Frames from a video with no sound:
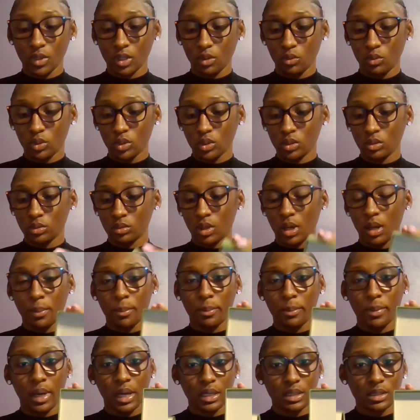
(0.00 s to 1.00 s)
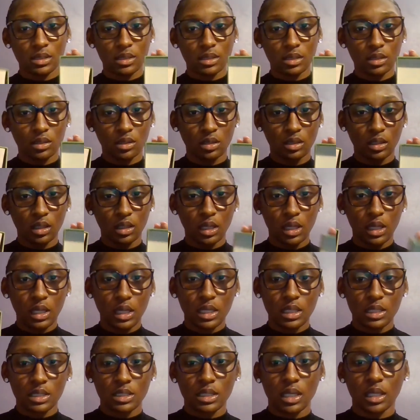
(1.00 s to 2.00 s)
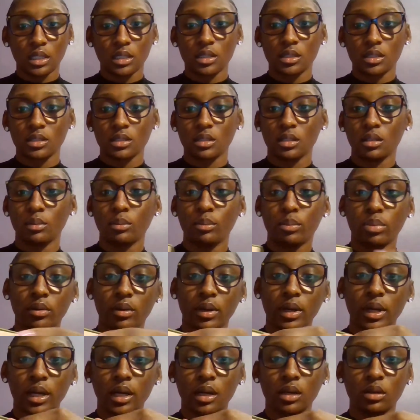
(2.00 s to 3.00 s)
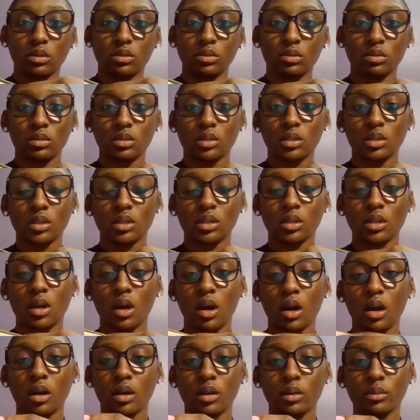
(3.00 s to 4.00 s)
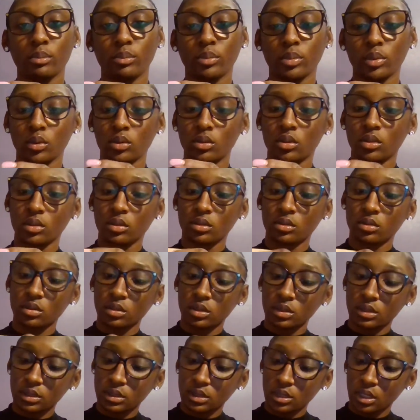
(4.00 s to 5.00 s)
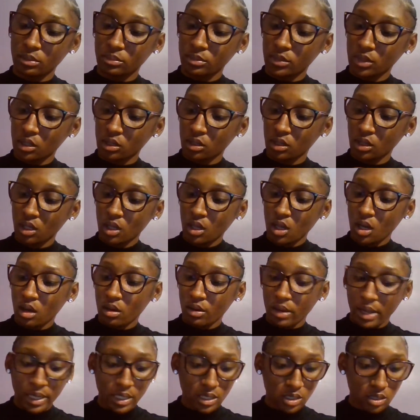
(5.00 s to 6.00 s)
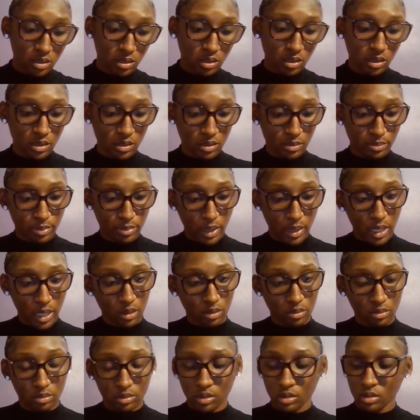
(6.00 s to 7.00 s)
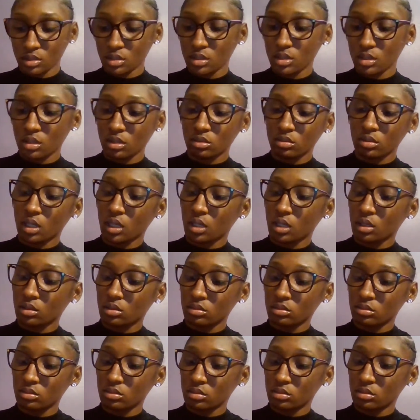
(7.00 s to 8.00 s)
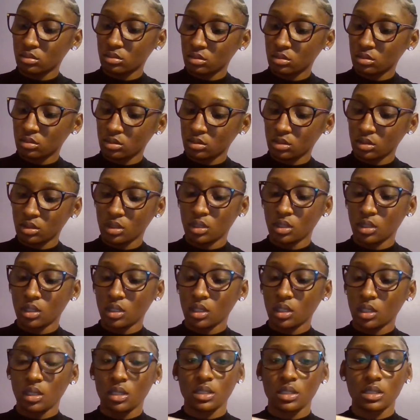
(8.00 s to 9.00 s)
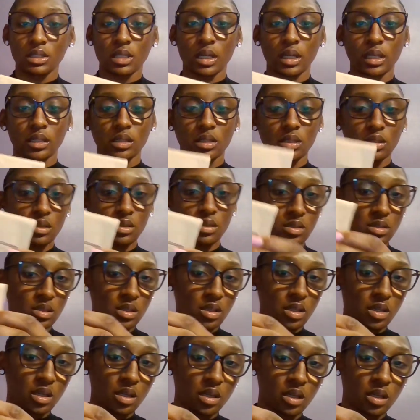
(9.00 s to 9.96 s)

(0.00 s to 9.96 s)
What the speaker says: When you unbox it, it's like this little brown cardboard something. Well, actually, it's backwards. Hold on. It's like this.